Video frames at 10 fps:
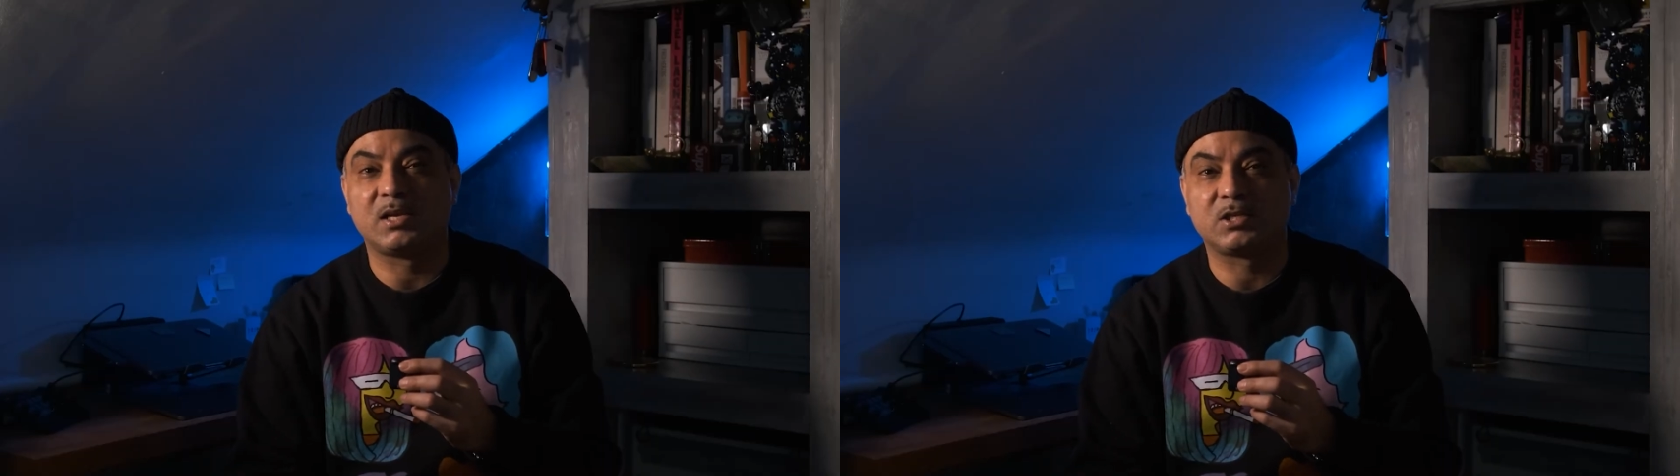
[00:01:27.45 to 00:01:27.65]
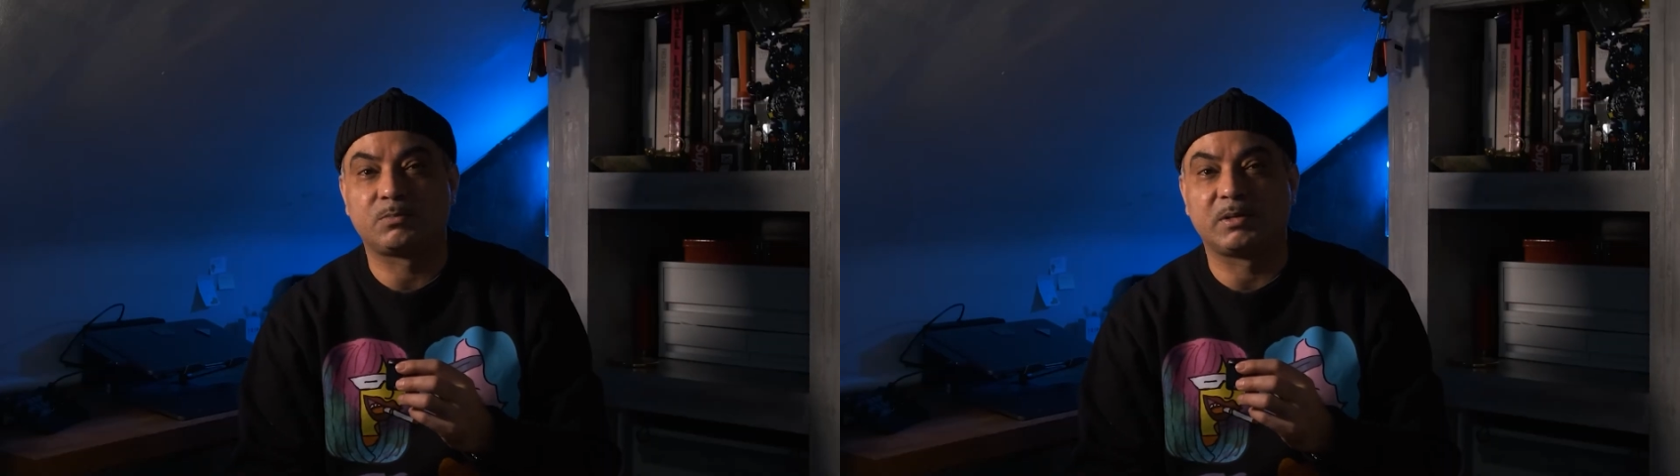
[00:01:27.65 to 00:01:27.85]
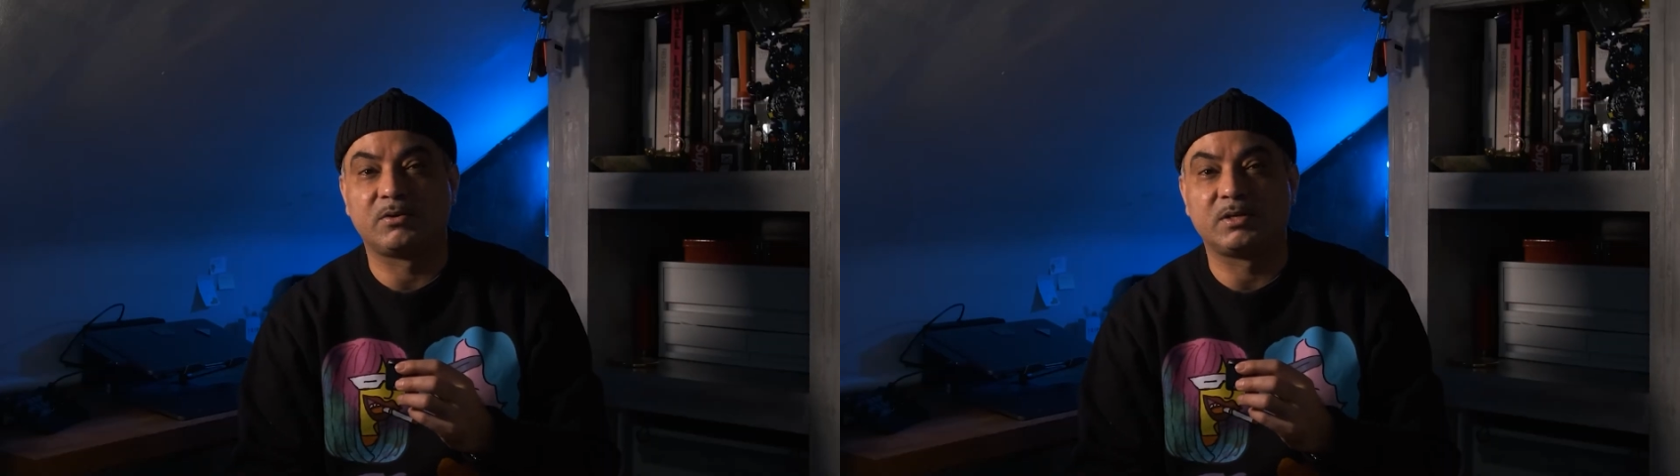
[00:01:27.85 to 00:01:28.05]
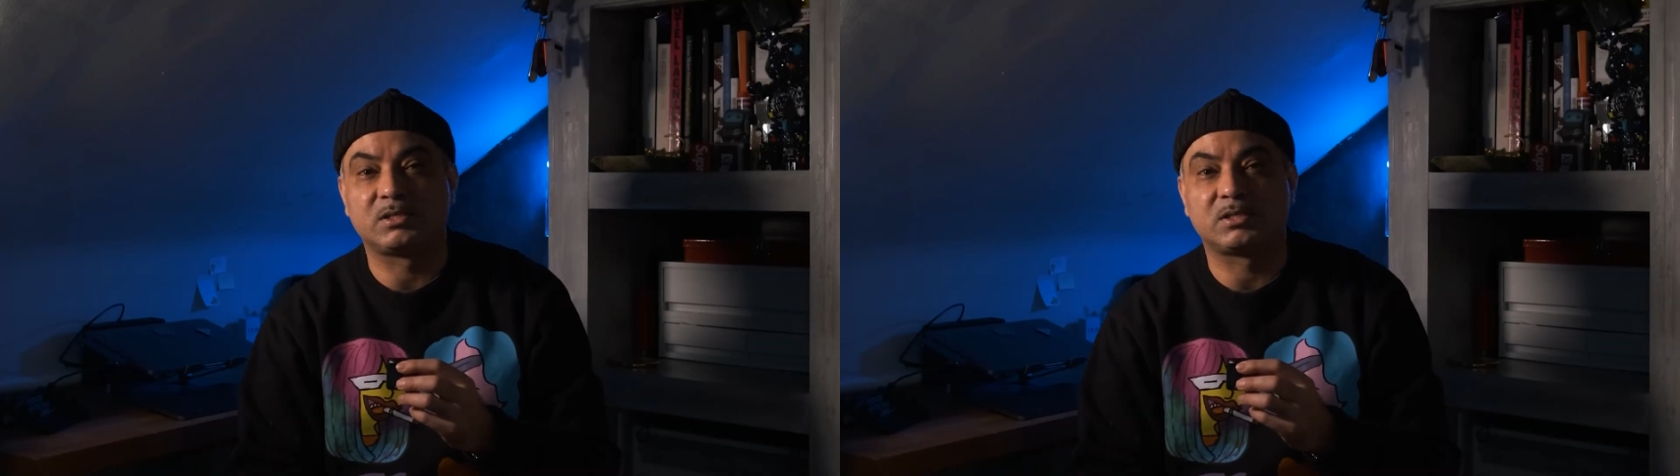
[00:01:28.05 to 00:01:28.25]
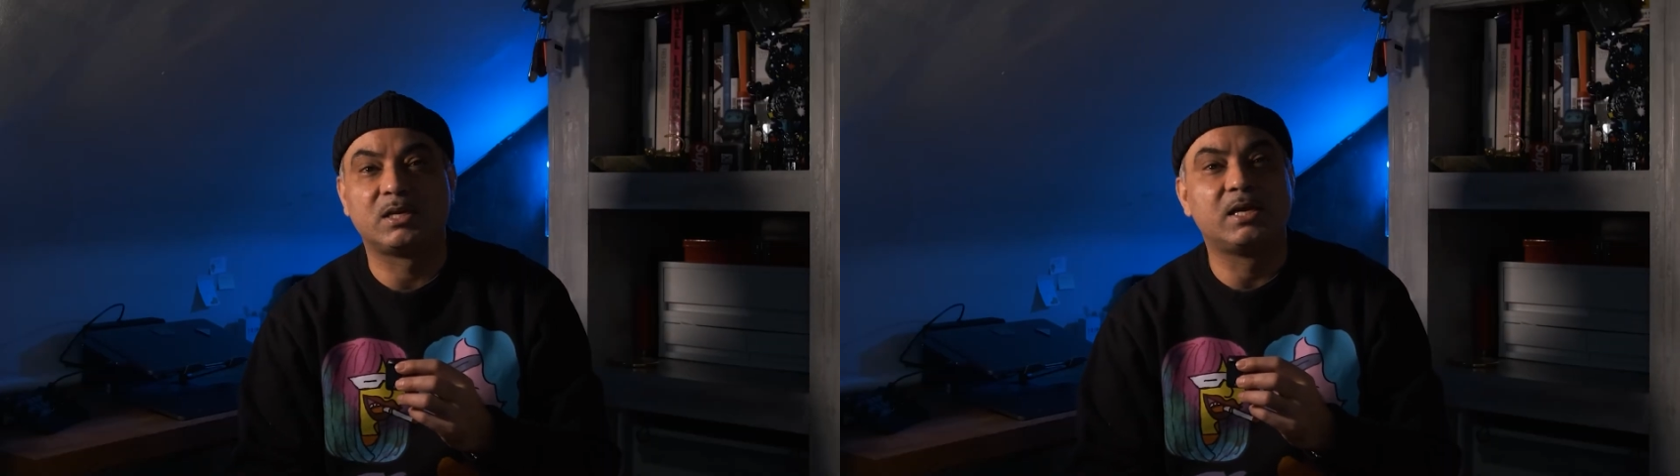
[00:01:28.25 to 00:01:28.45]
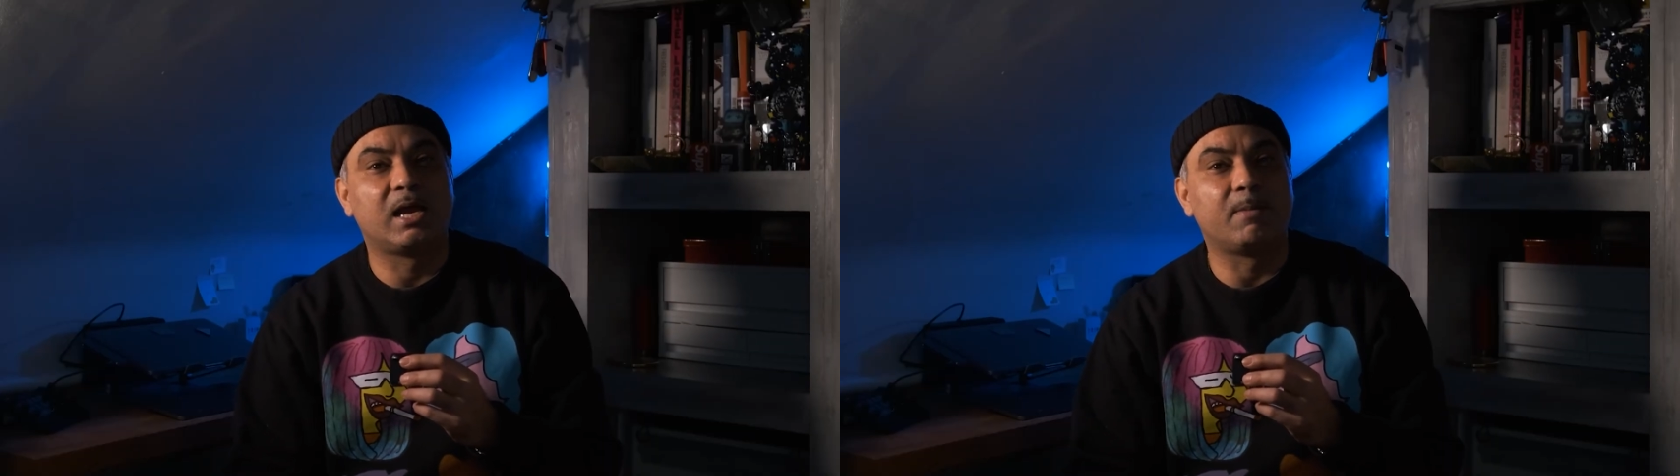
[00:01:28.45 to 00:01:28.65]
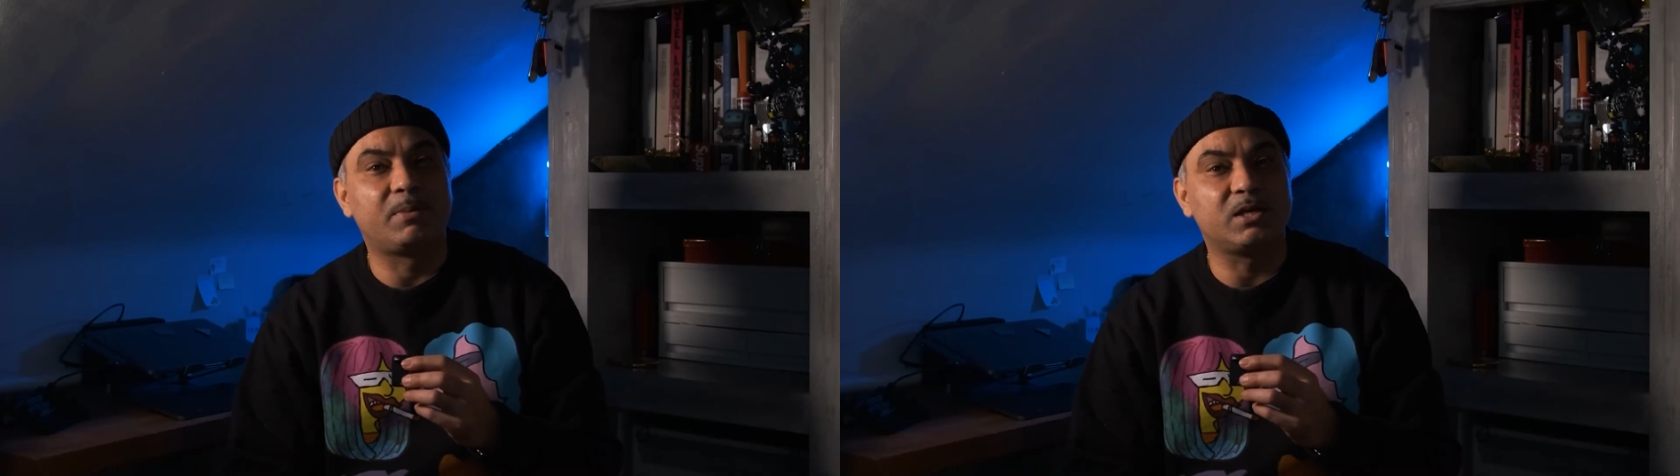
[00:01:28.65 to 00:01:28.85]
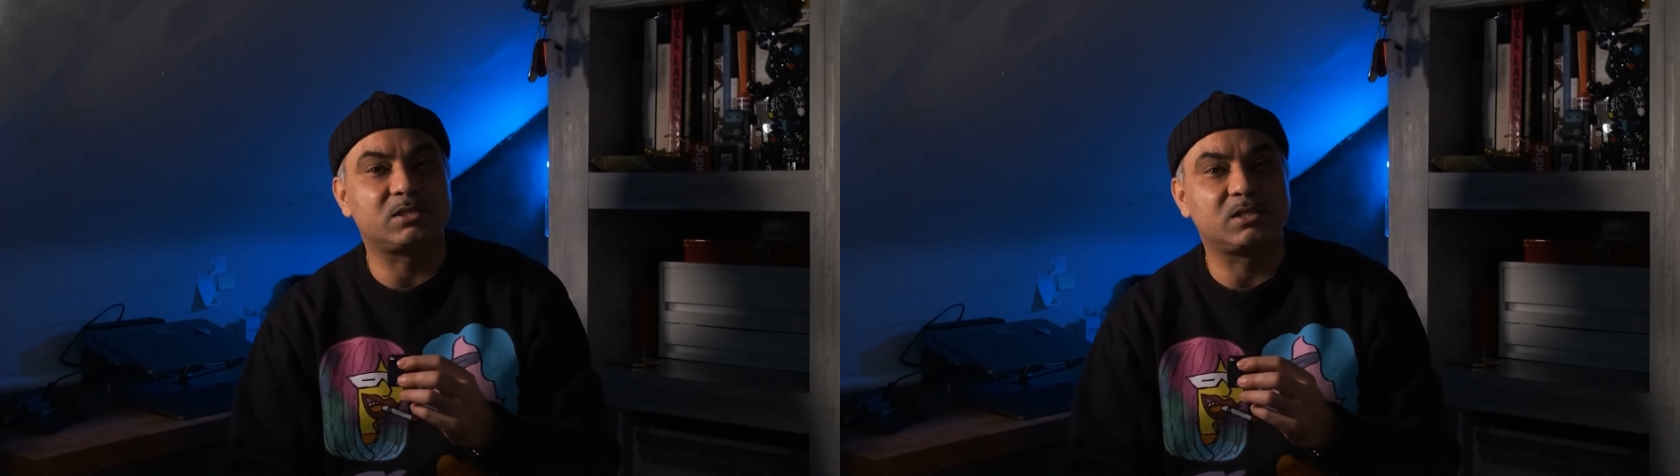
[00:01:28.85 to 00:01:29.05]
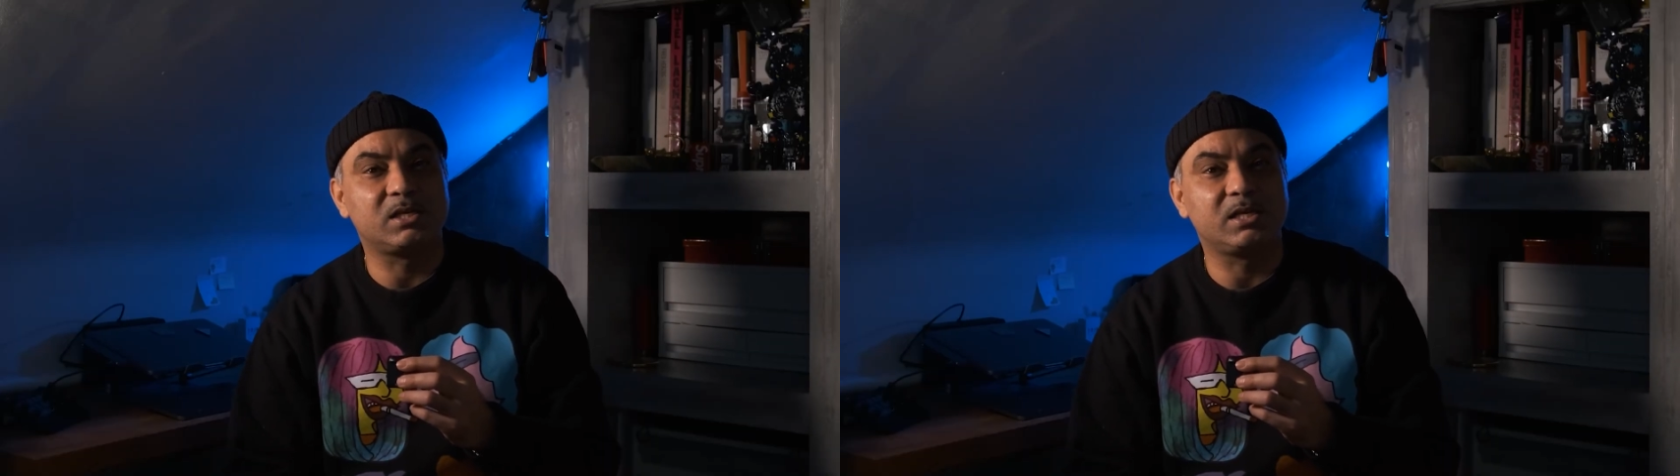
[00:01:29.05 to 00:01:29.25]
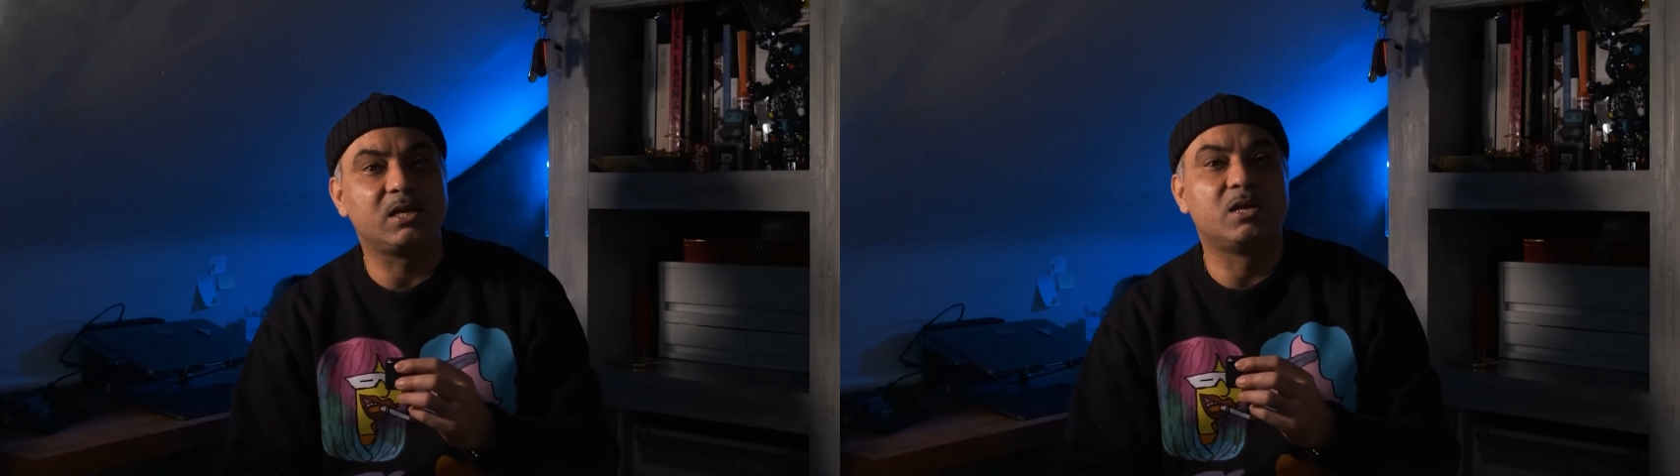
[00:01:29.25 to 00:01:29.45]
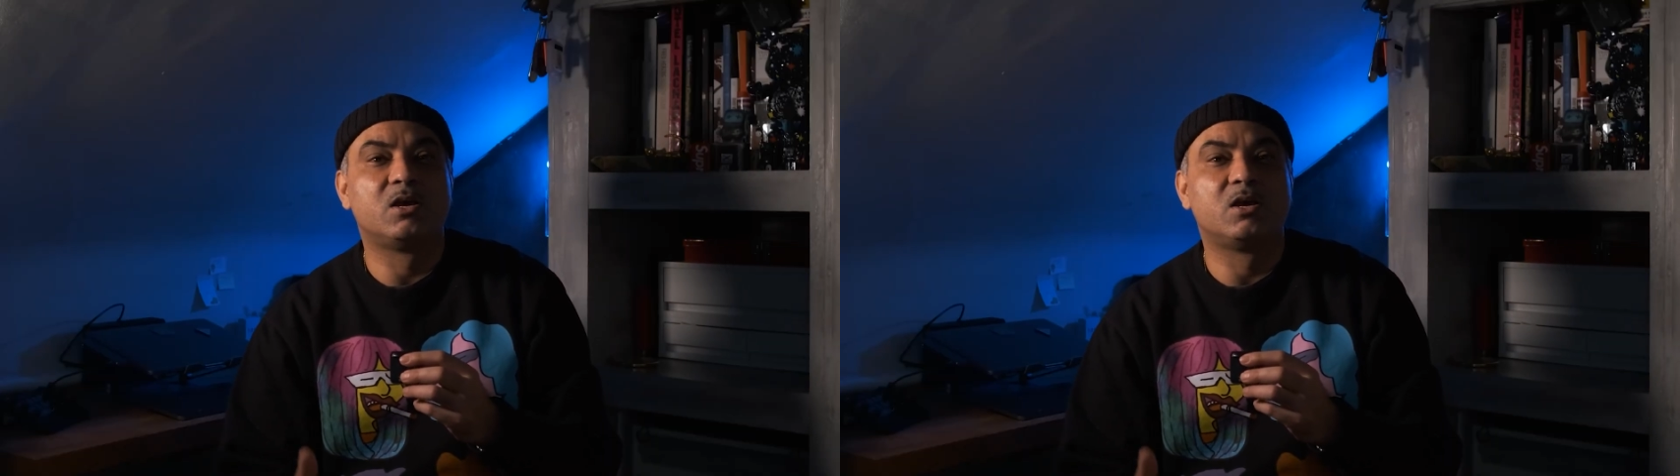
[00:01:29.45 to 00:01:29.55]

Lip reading: experience, and personally,